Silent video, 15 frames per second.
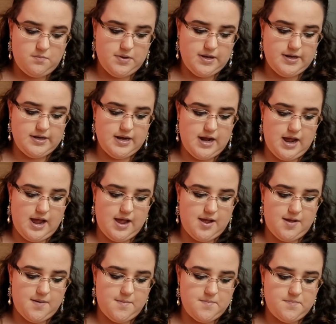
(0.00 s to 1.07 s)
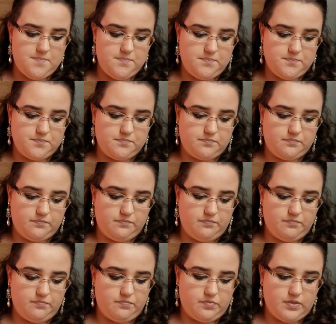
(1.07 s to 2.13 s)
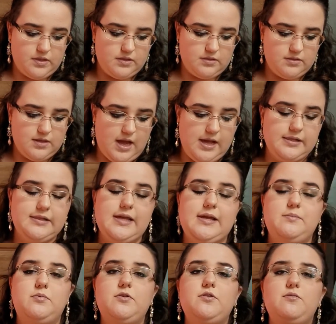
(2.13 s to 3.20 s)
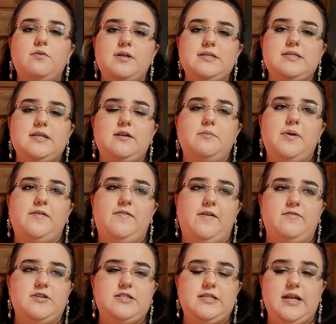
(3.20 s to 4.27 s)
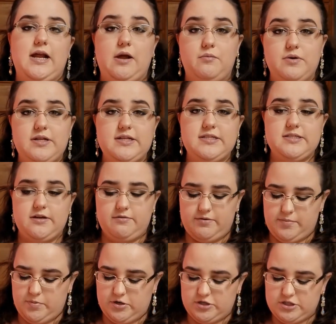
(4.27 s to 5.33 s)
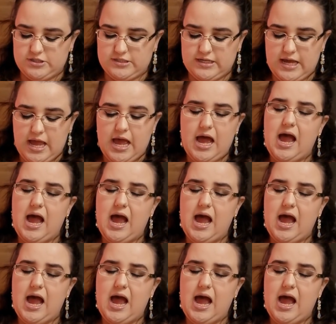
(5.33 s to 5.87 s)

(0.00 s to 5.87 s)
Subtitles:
But I label the ones that are my favorites that I would consider repurchasing.